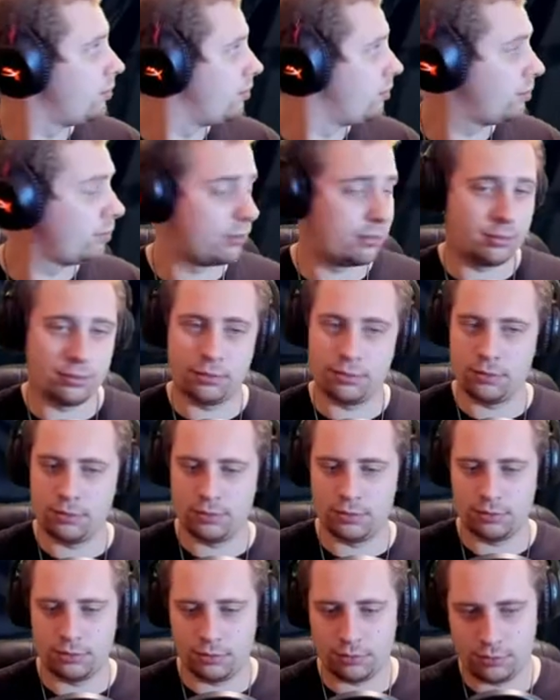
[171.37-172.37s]

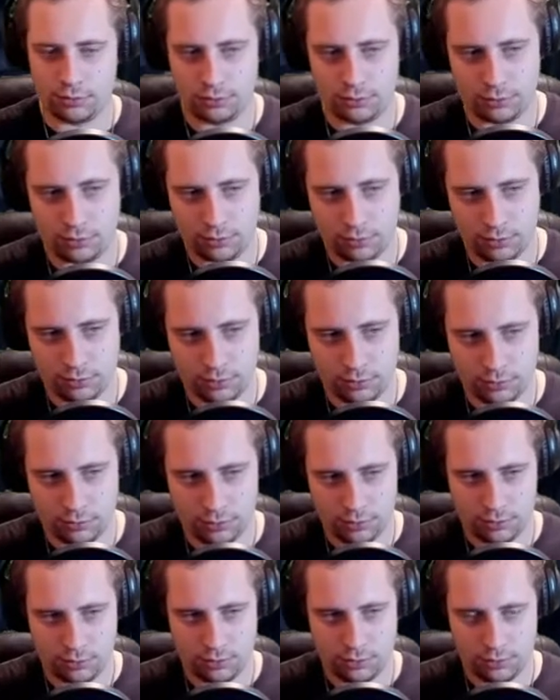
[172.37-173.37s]

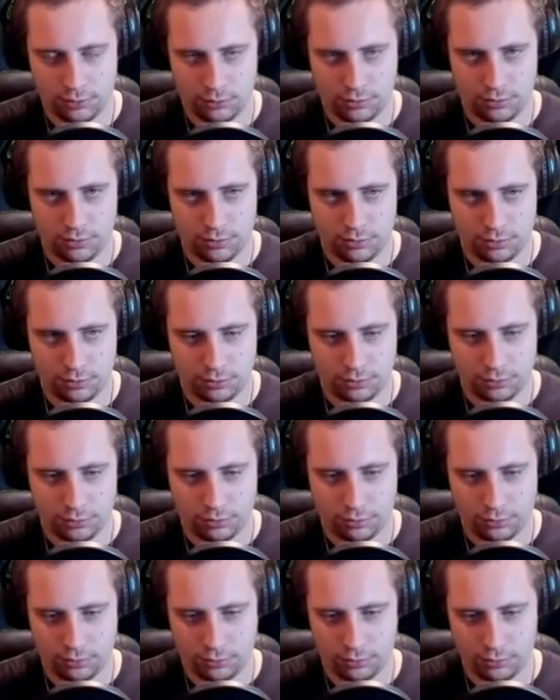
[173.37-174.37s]

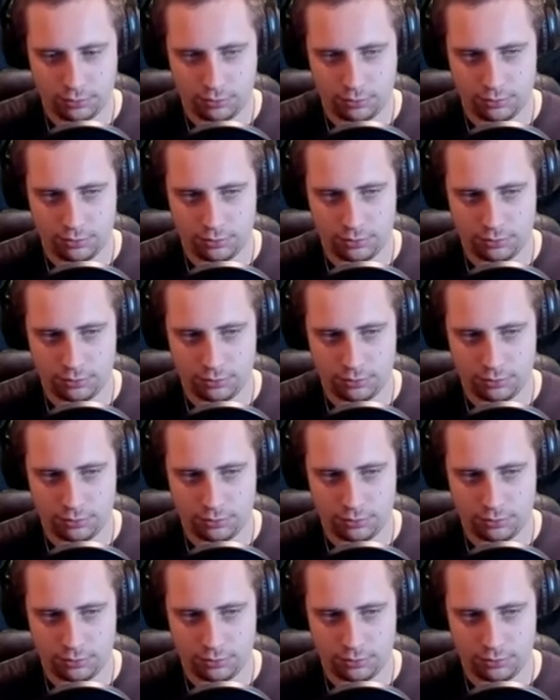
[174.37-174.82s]
This person isn't speaking.